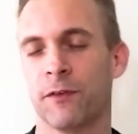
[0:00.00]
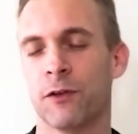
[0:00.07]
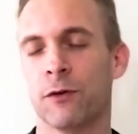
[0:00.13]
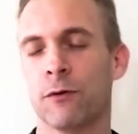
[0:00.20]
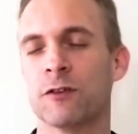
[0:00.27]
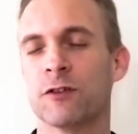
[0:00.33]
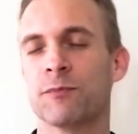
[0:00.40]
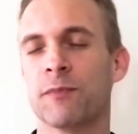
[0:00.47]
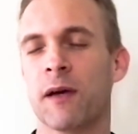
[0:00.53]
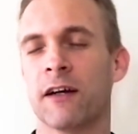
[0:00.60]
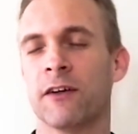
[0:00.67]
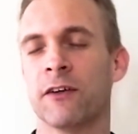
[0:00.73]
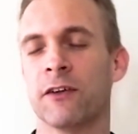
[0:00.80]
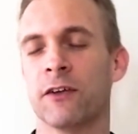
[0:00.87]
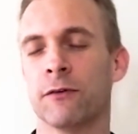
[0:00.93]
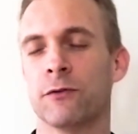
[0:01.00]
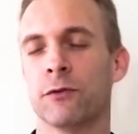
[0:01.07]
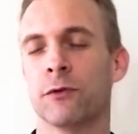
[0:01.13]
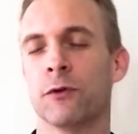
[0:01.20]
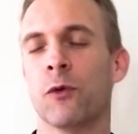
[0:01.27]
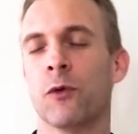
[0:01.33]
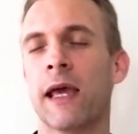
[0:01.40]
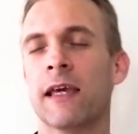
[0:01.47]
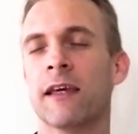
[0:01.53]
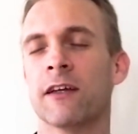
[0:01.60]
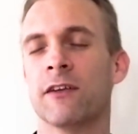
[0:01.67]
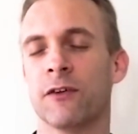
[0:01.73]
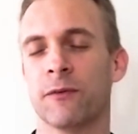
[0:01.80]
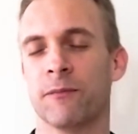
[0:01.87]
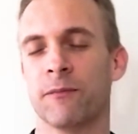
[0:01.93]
inspire you and to awaken you,